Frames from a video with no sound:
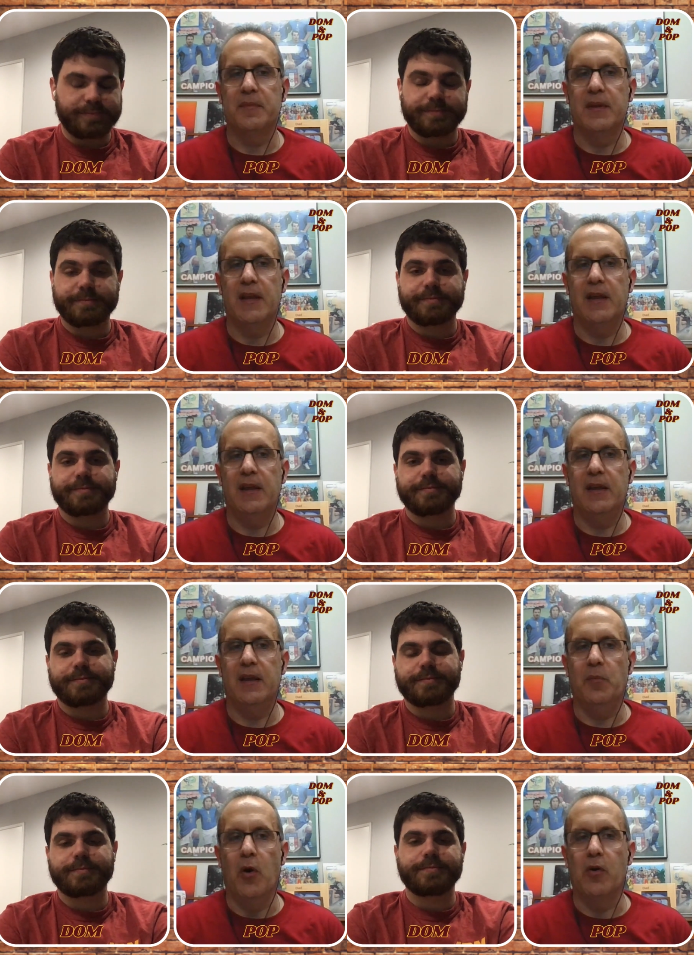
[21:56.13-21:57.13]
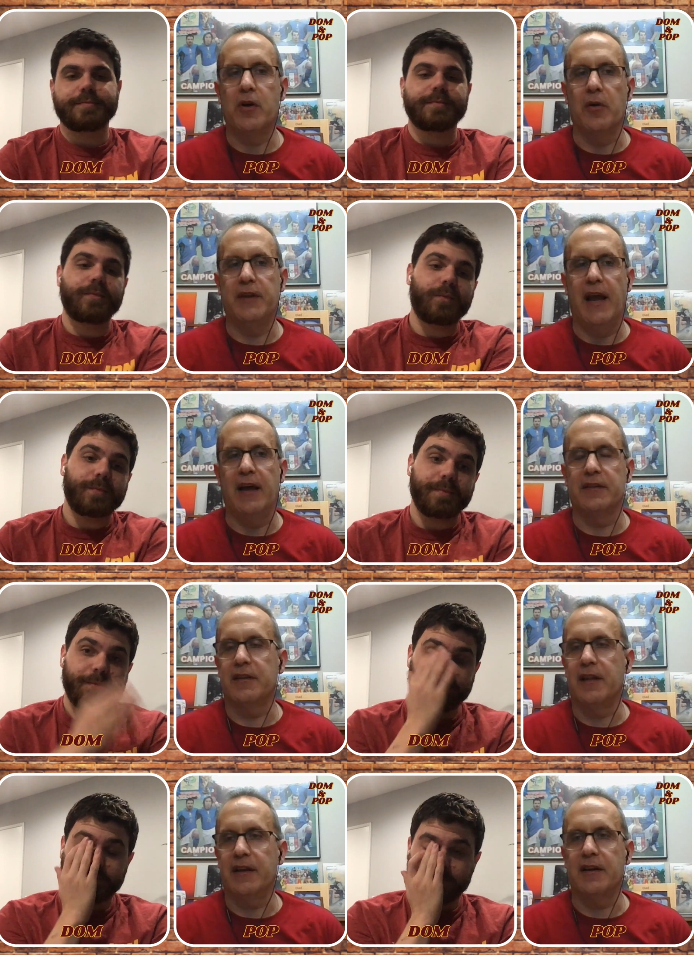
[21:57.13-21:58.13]
Speaker 1: It, it won't go down to
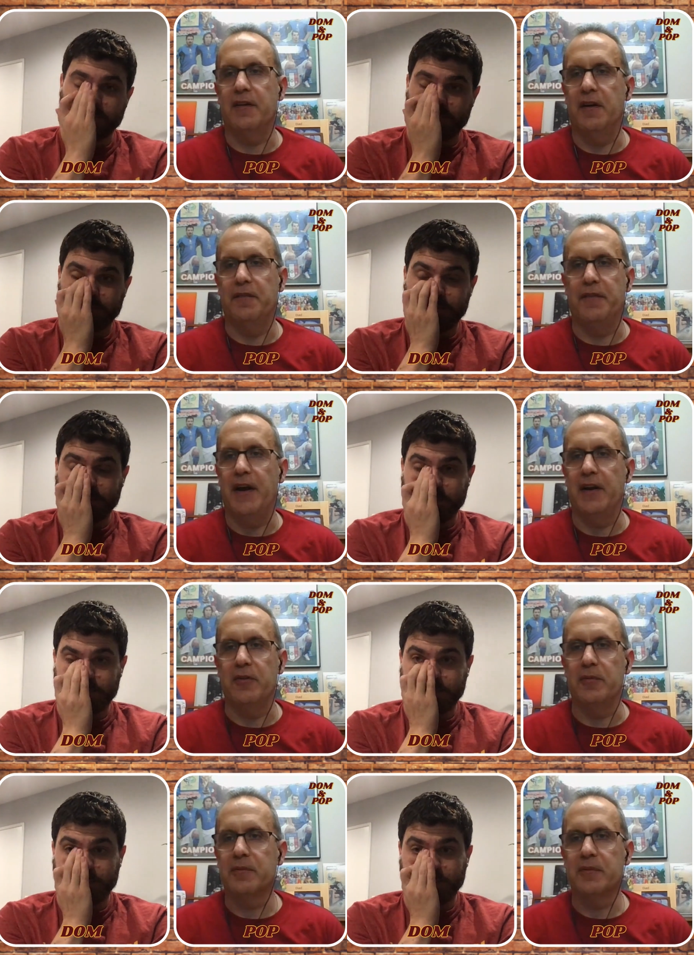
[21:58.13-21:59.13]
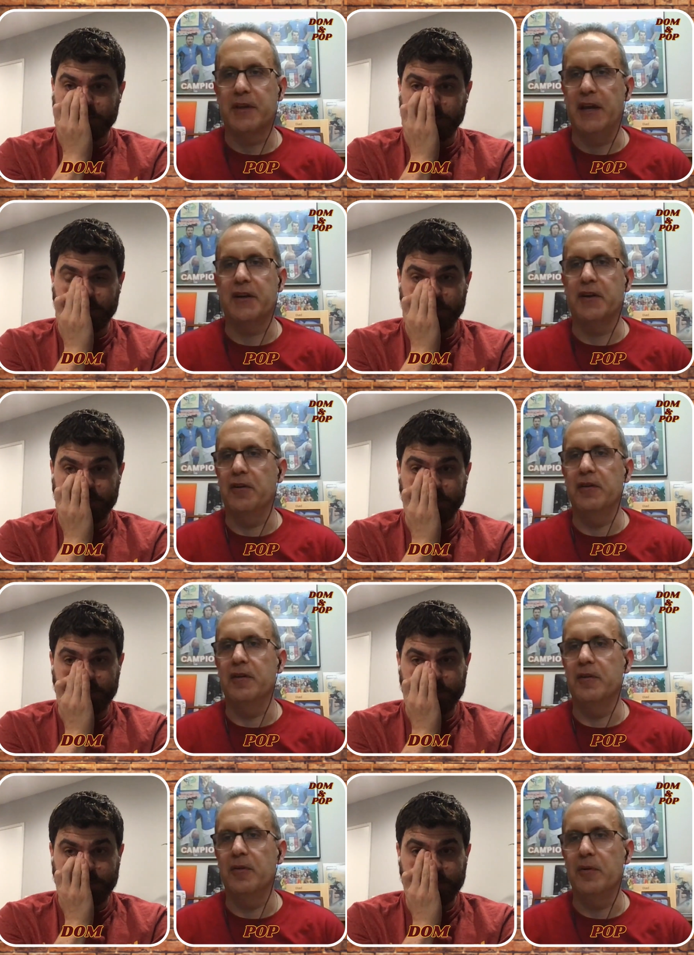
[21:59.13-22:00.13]
like a, a final kick or
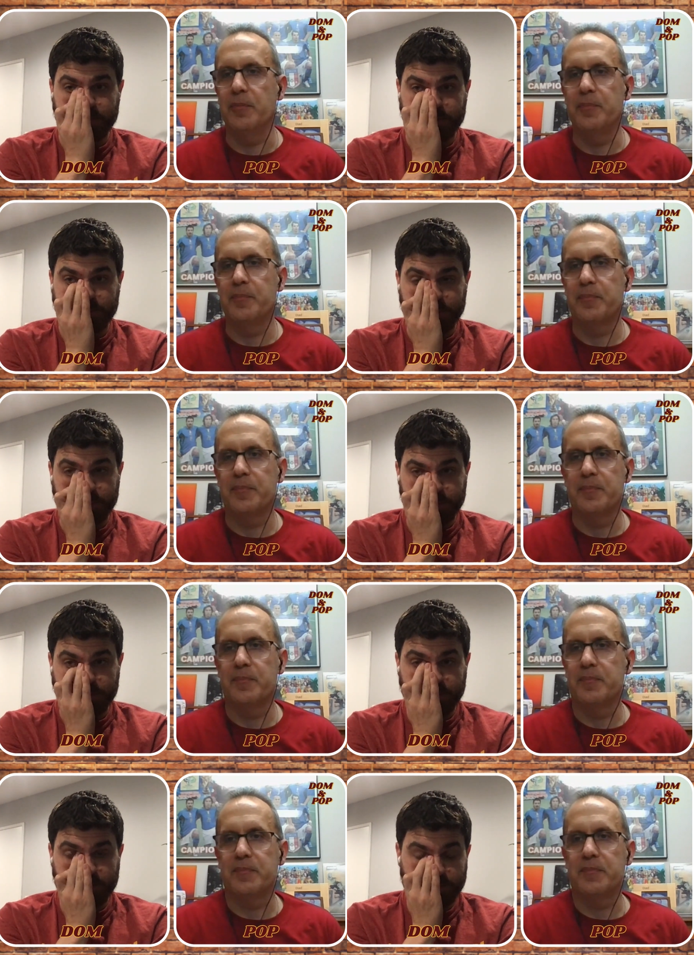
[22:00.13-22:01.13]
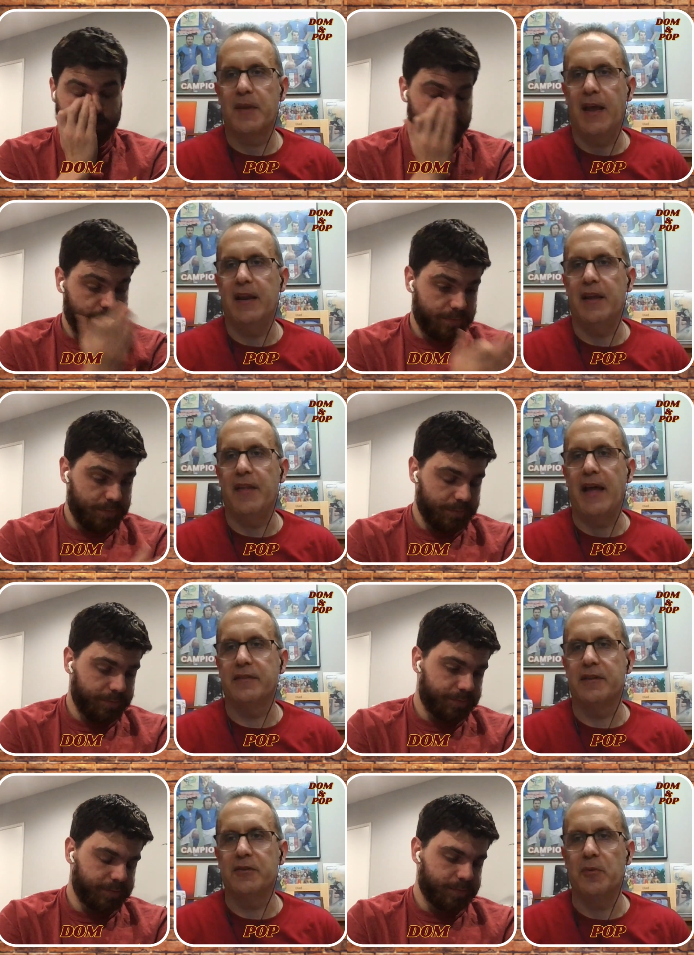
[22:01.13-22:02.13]
or any of that
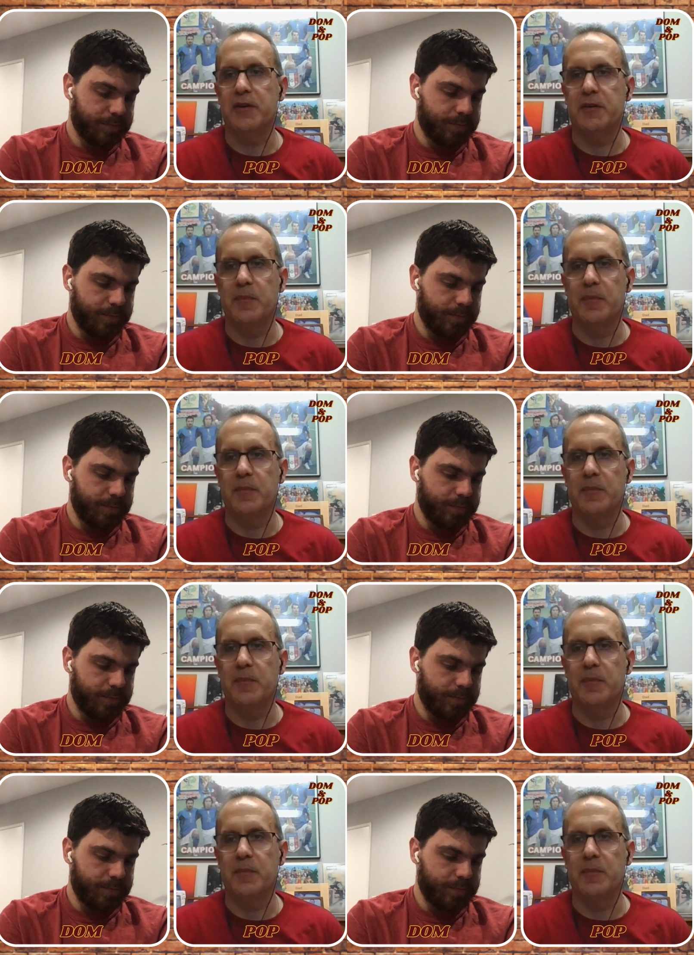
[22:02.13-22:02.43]
situation, but